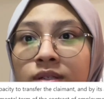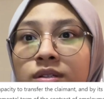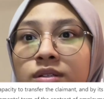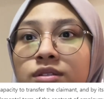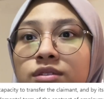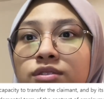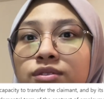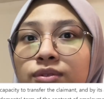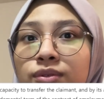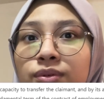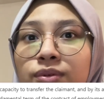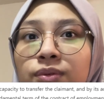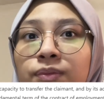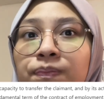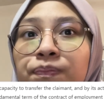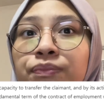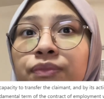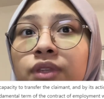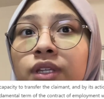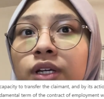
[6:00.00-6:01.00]
So,
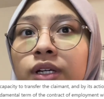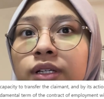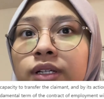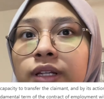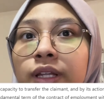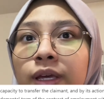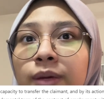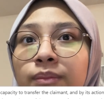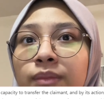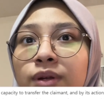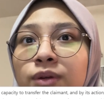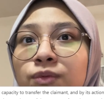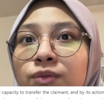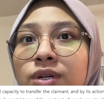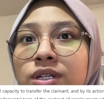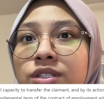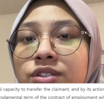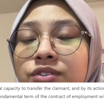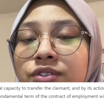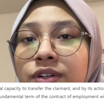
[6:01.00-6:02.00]
the claimant
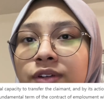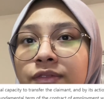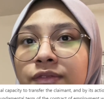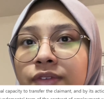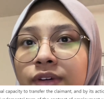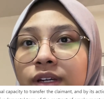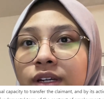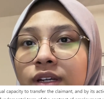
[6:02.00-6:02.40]
was driven